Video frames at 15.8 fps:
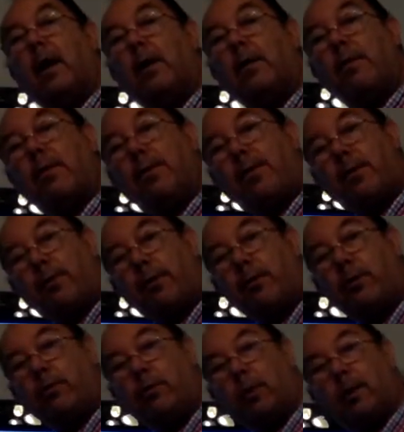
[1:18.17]
and
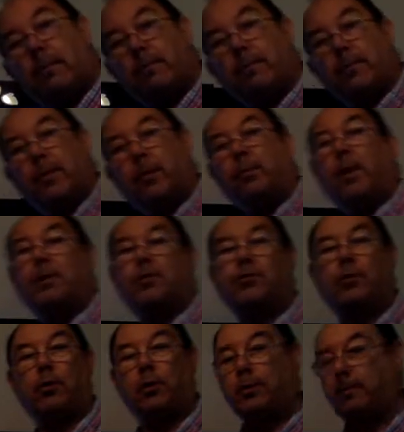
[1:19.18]
through the
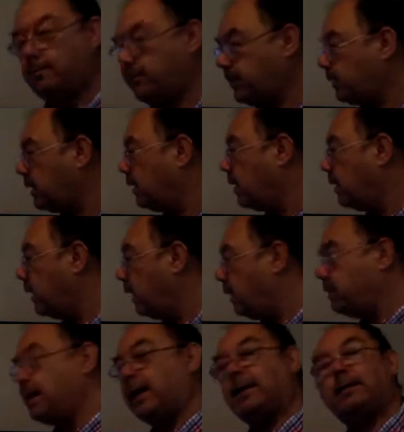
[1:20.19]
breast roll.
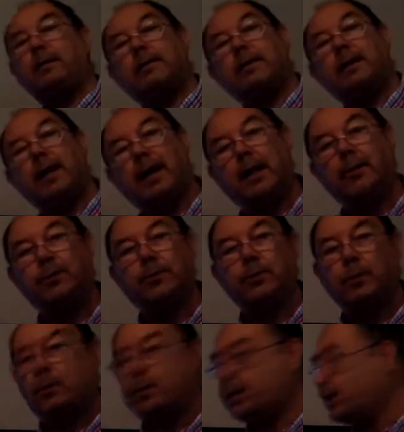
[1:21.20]
And that helped with